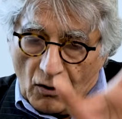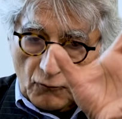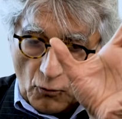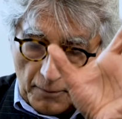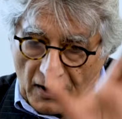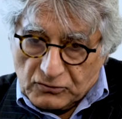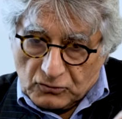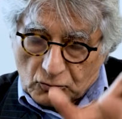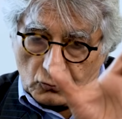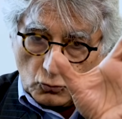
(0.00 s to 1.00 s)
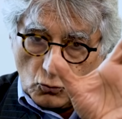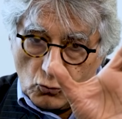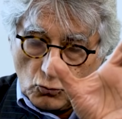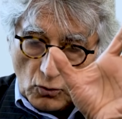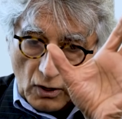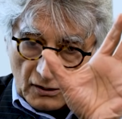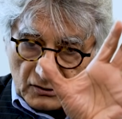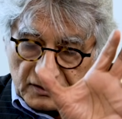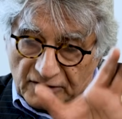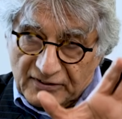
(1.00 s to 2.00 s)
for patients who are
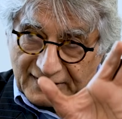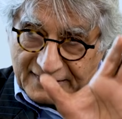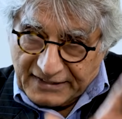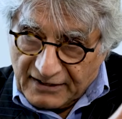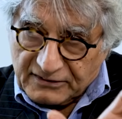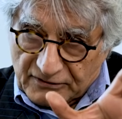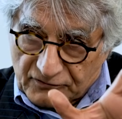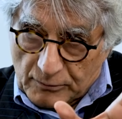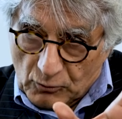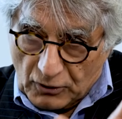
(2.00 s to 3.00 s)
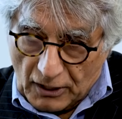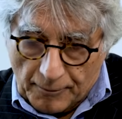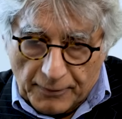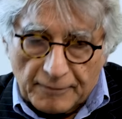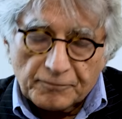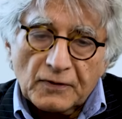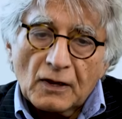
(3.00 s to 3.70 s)
receiving intensive chemotherapy.